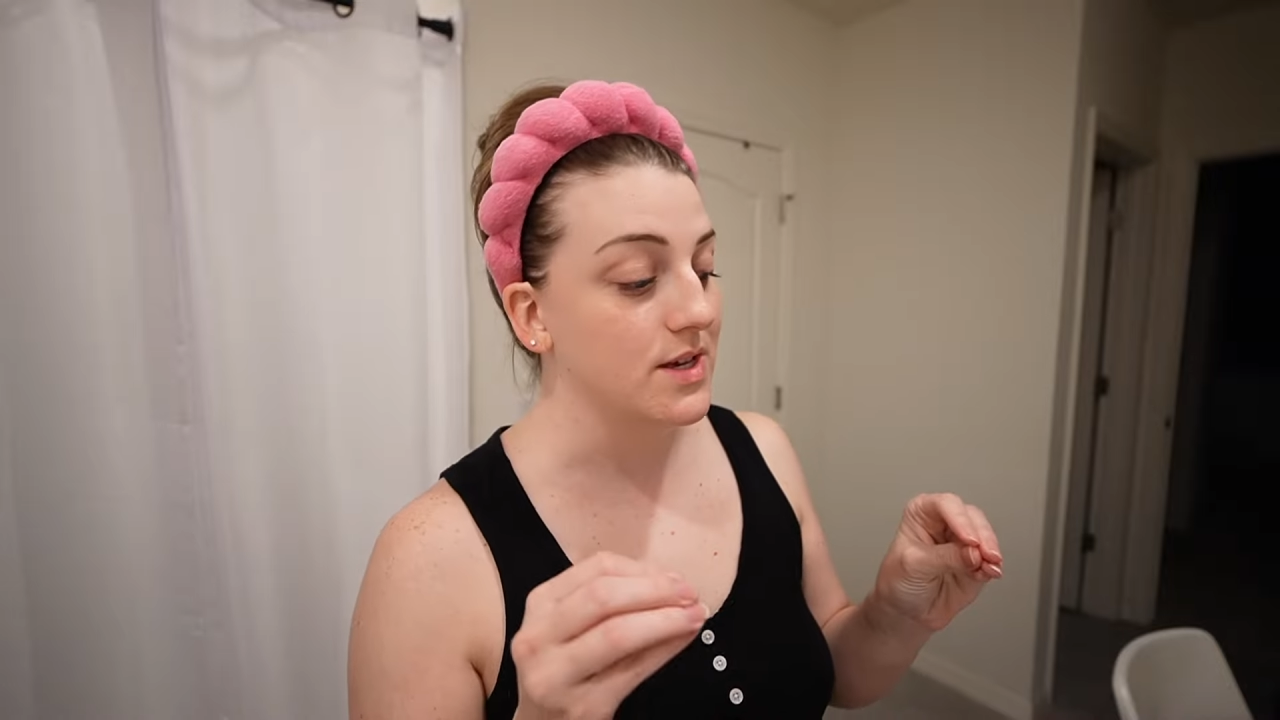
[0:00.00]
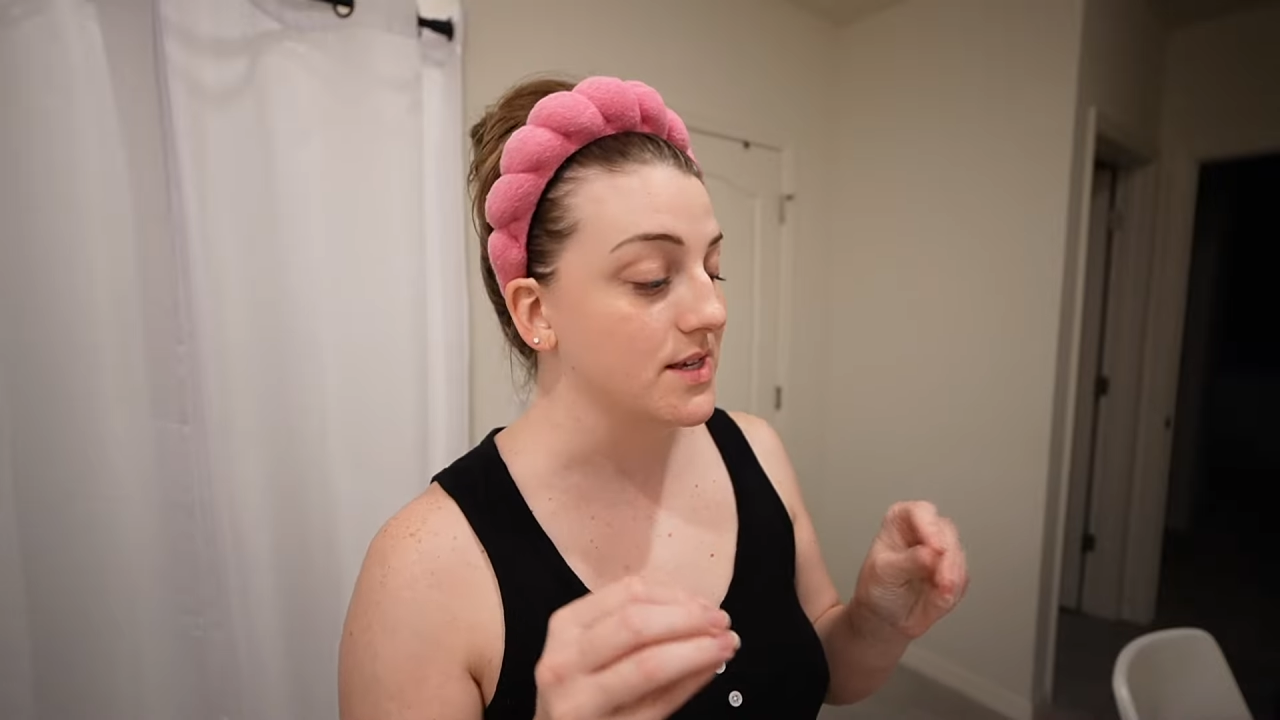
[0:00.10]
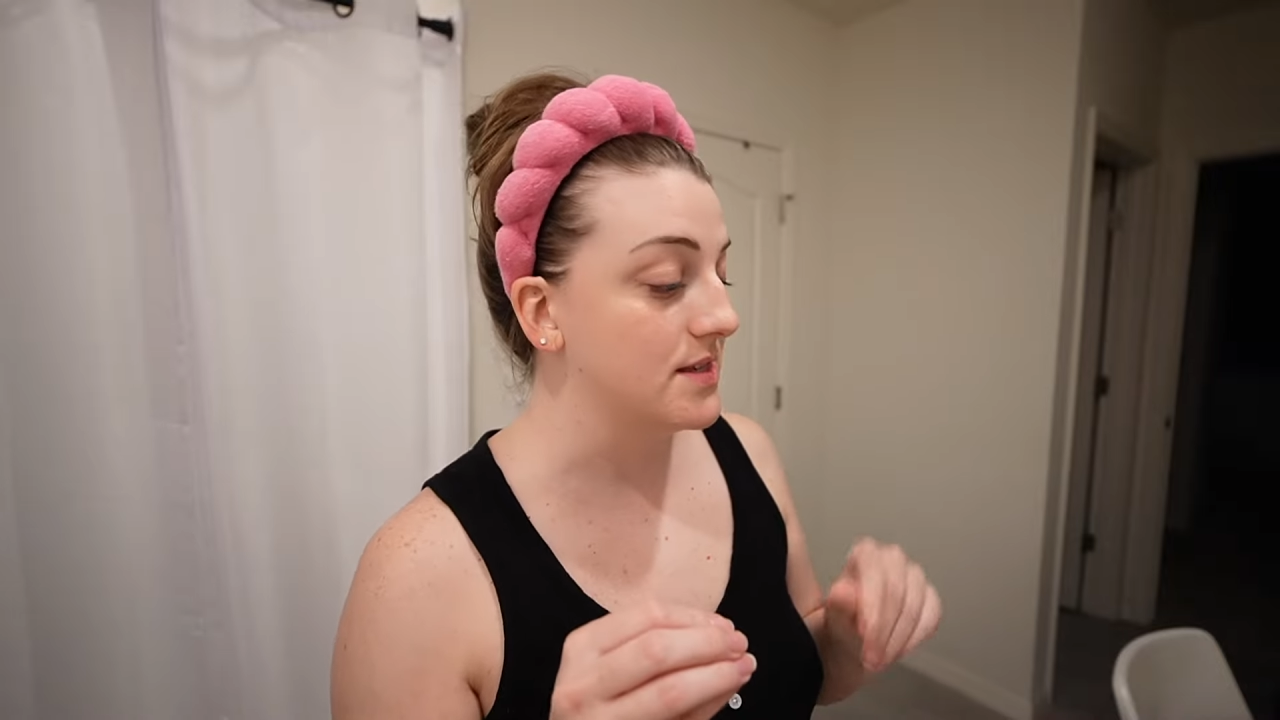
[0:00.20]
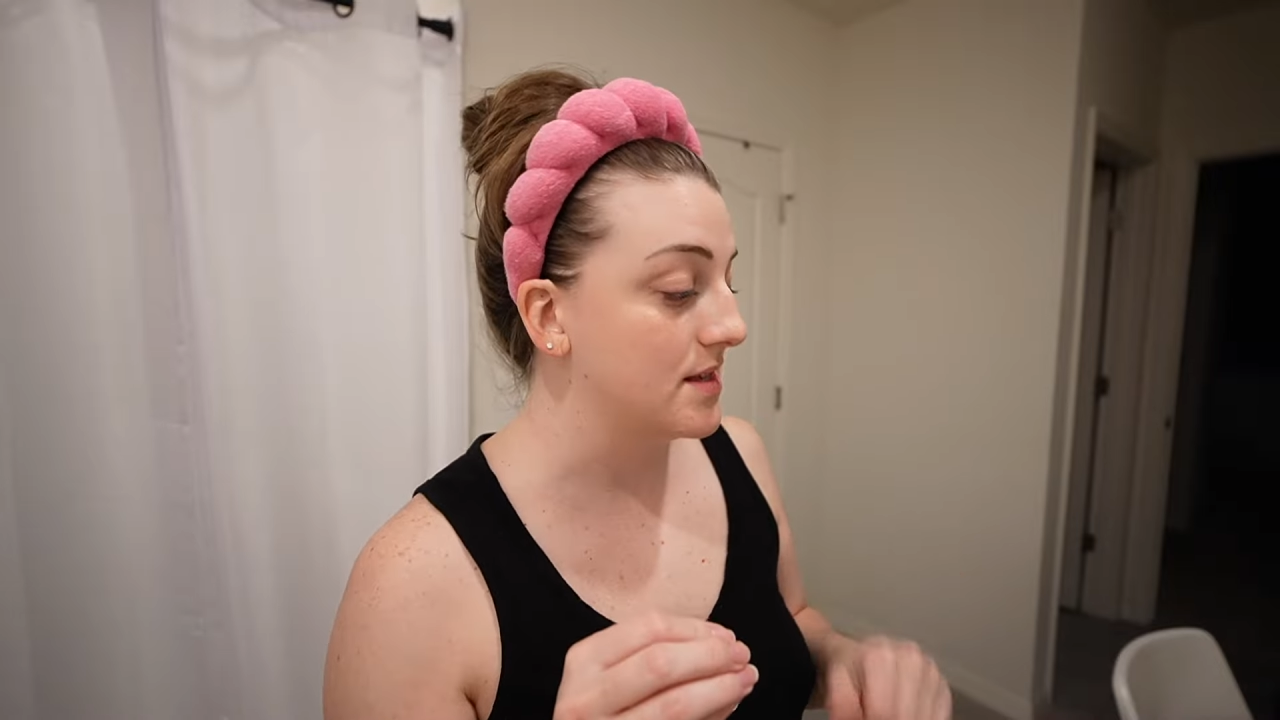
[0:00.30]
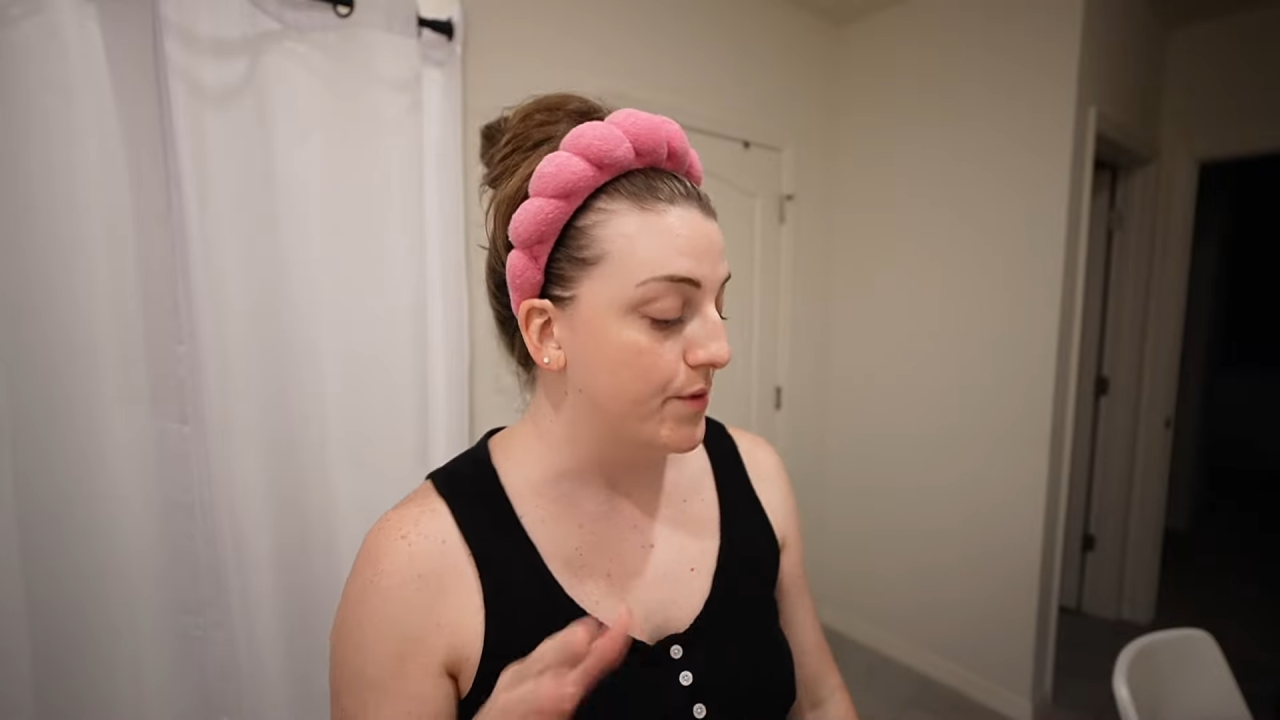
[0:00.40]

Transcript: this